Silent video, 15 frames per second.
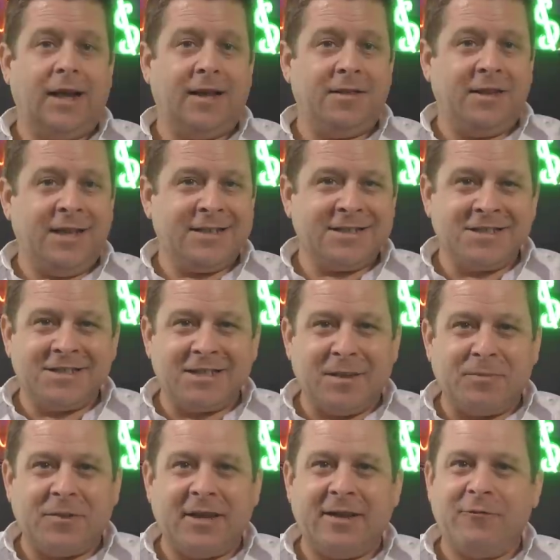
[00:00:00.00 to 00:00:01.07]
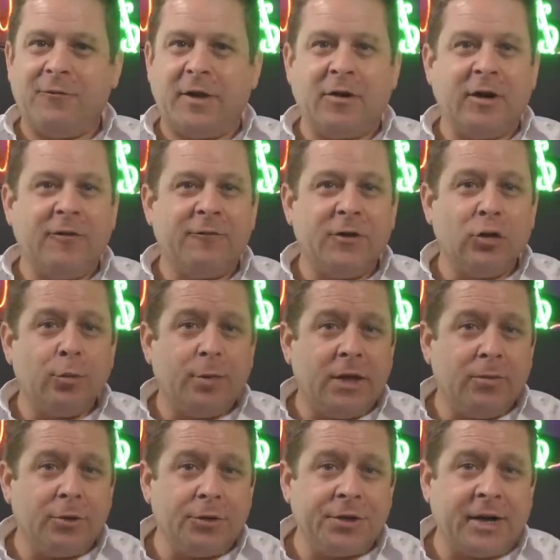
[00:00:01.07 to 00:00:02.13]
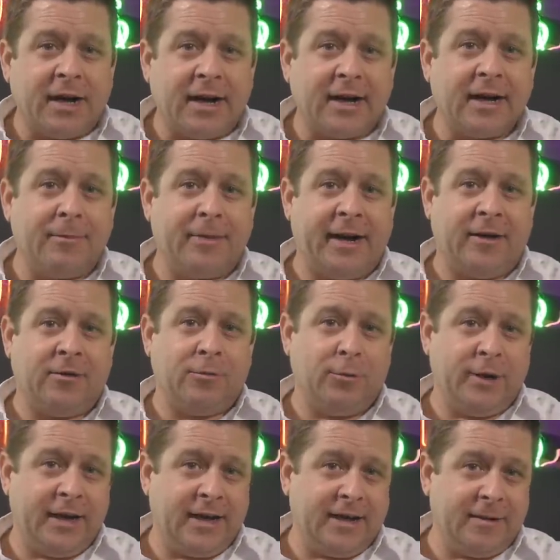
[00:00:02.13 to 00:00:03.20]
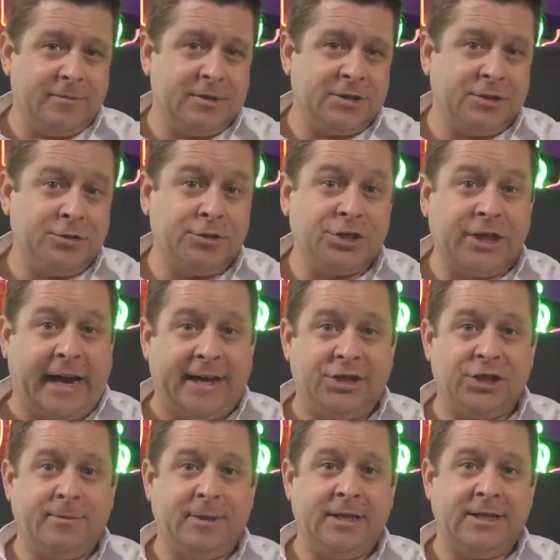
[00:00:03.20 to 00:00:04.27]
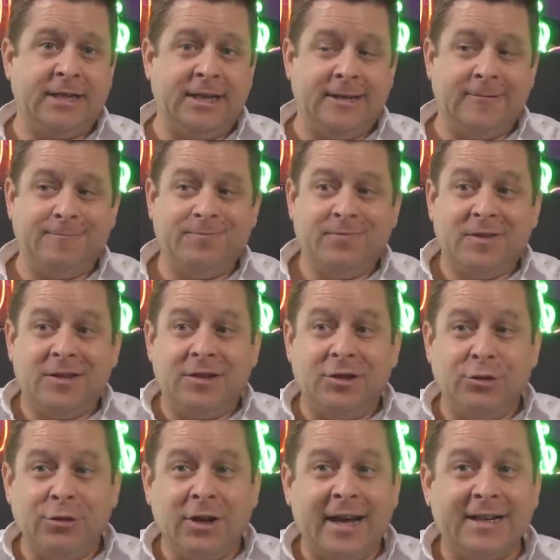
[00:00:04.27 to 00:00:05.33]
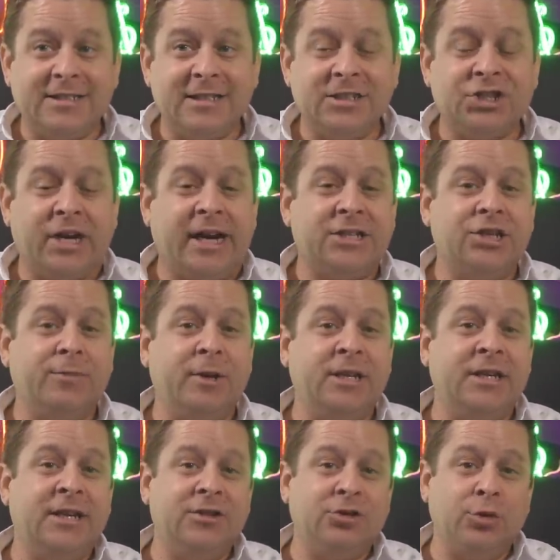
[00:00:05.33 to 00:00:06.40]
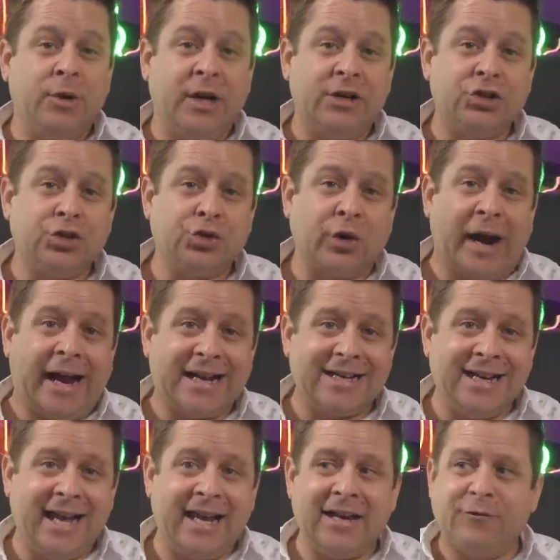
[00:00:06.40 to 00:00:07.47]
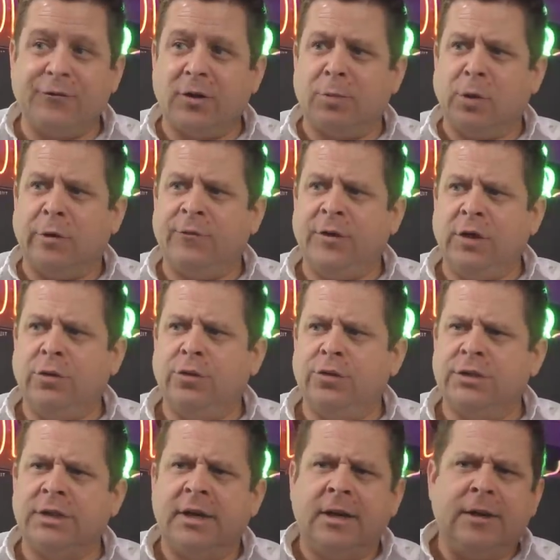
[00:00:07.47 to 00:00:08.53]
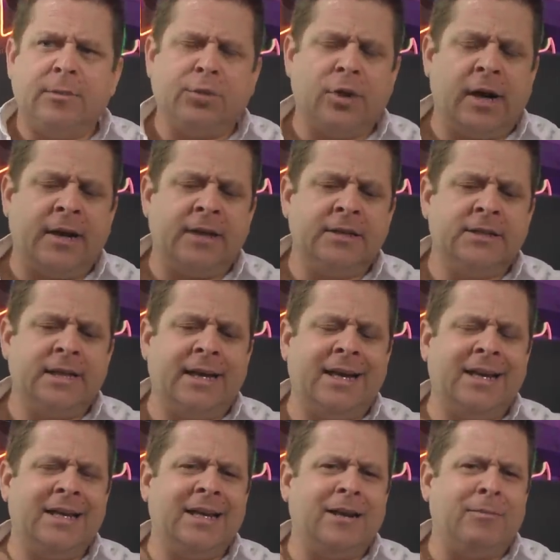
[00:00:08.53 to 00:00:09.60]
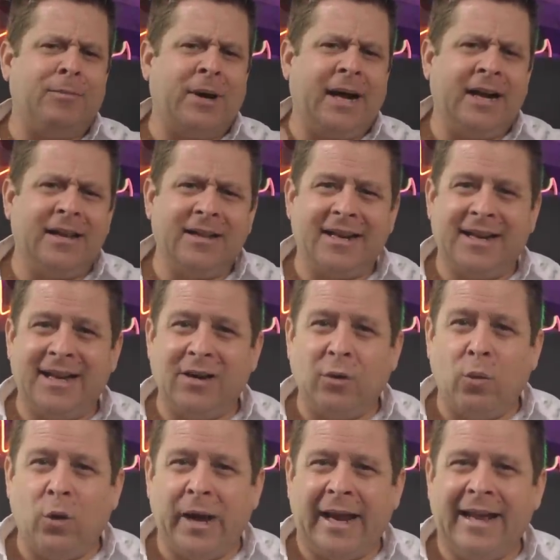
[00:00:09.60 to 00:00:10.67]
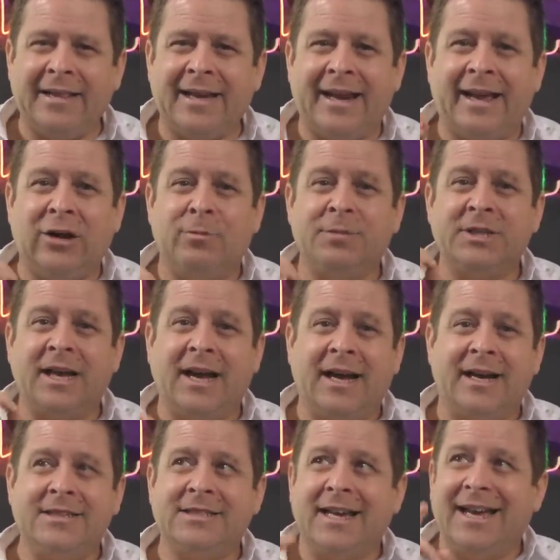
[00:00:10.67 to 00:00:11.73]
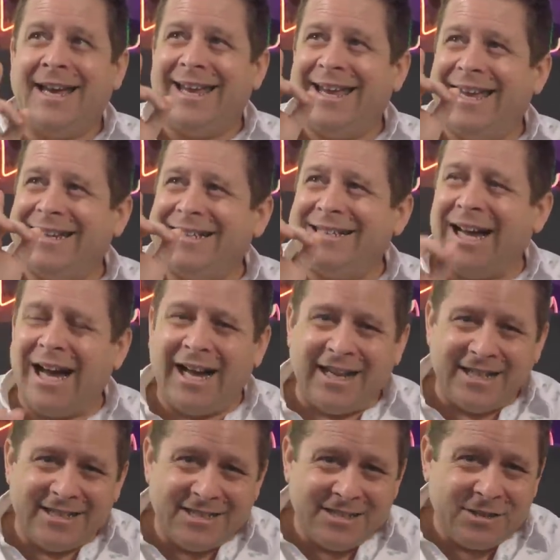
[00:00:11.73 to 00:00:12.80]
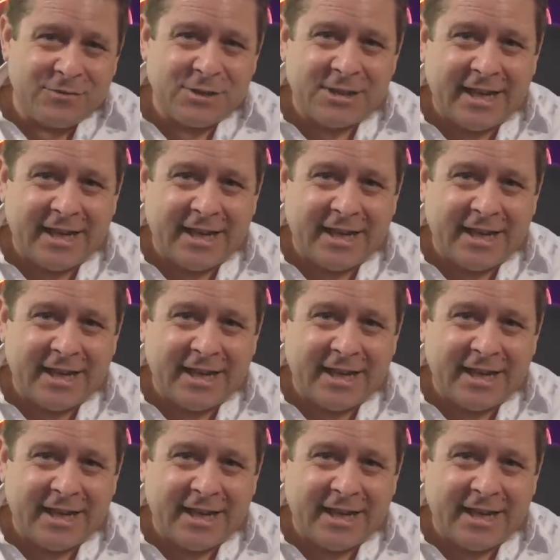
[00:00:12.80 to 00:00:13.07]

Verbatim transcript: And this is something very few people talk about when it comes to ChatGPT. Utilizing ChatGPT to extract data from reviews, products, and compile it in a way that helps us get tons of